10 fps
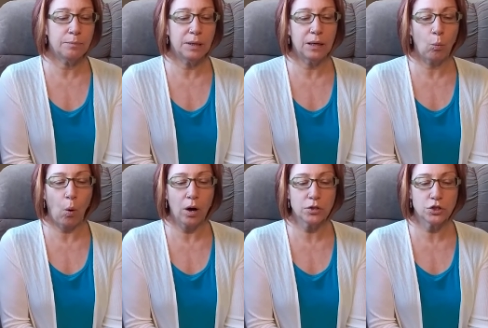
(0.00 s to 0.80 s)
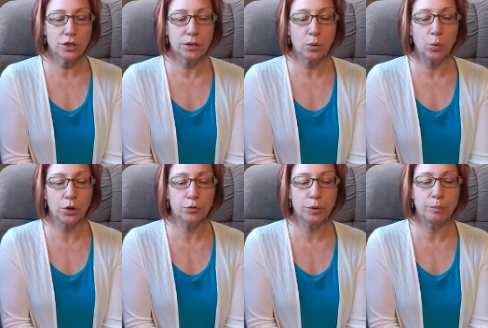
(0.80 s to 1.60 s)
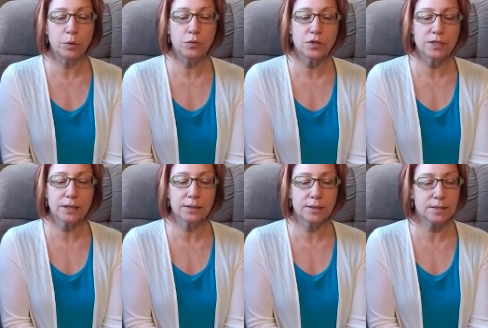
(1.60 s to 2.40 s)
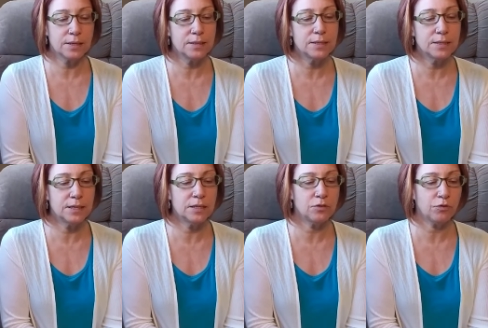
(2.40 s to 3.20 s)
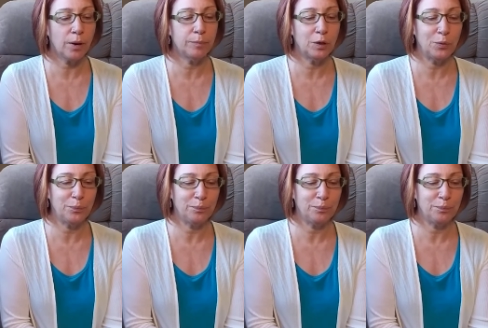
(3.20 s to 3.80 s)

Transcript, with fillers: being washed in the word removes sickness and disease from you.